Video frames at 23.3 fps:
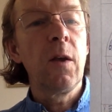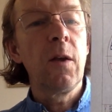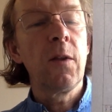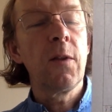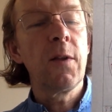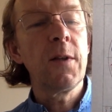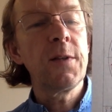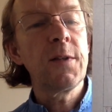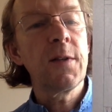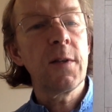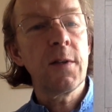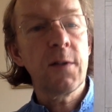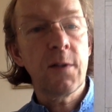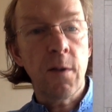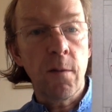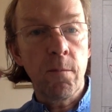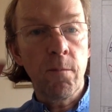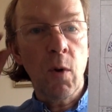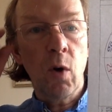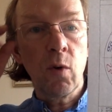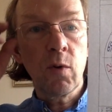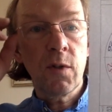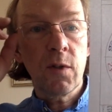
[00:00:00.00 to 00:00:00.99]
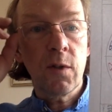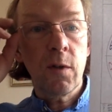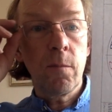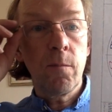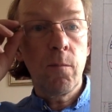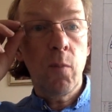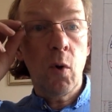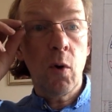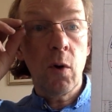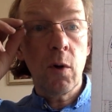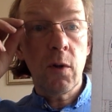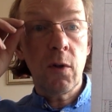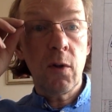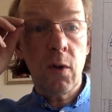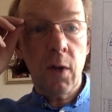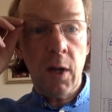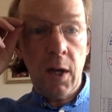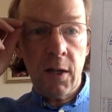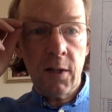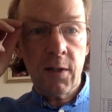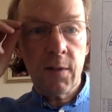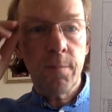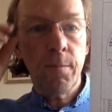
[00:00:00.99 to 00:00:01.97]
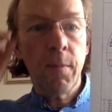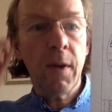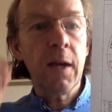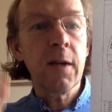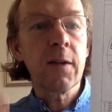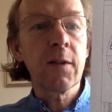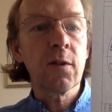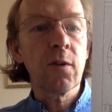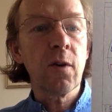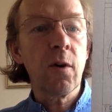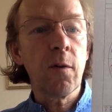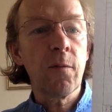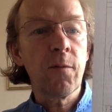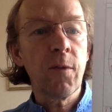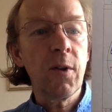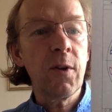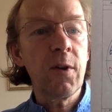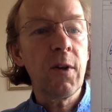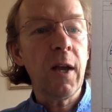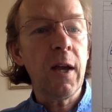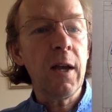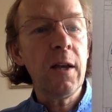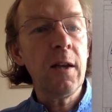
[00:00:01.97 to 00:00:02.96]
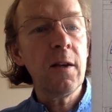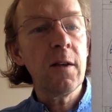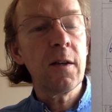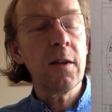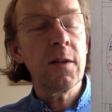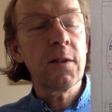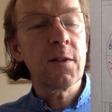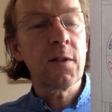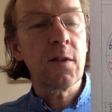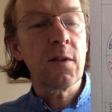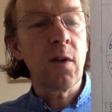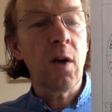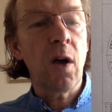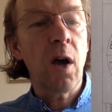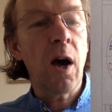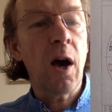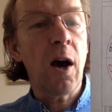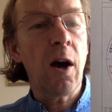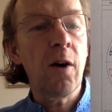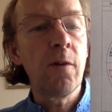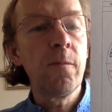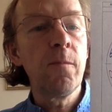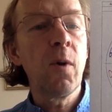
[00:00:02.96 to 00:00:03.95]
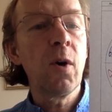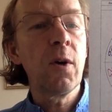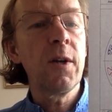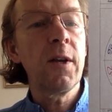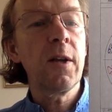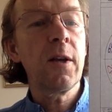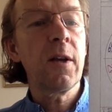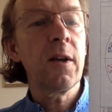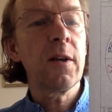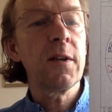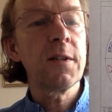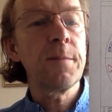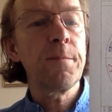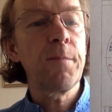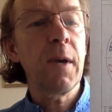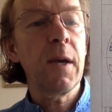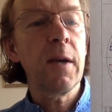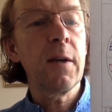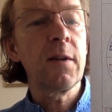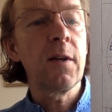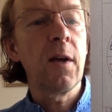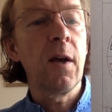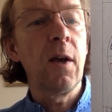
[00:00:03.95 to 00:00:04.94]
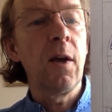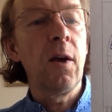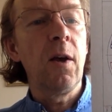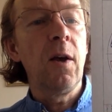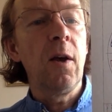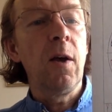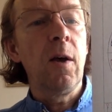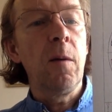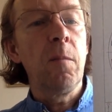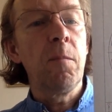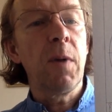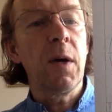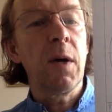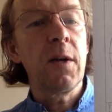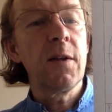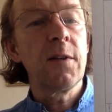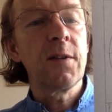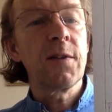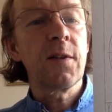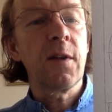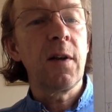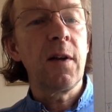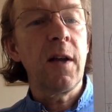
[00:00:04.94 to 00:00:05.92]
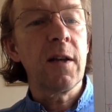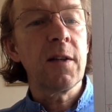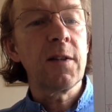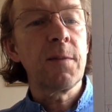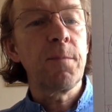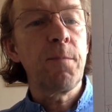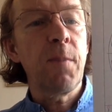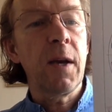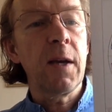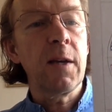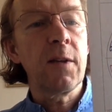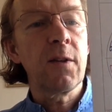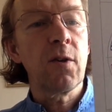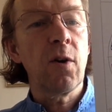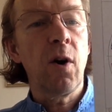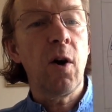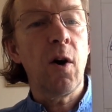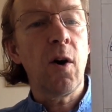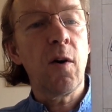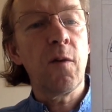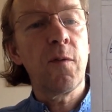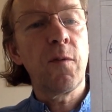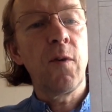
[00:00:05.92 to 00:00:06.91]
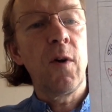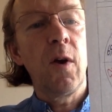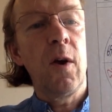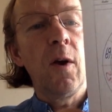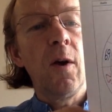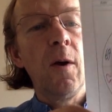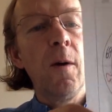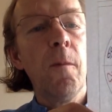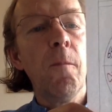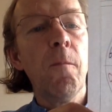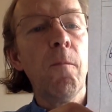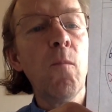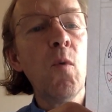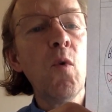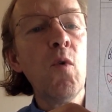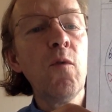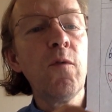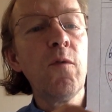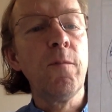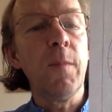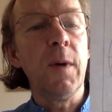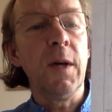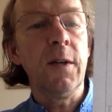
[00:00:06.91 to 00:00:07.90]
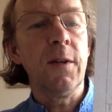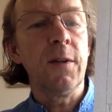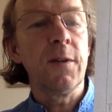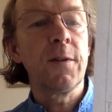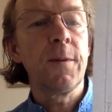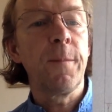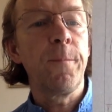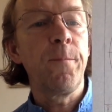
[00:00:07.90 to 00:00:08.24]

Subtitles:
This is the most important aspect of the day. It's a harmonic aspect, but it's an aspect of movement.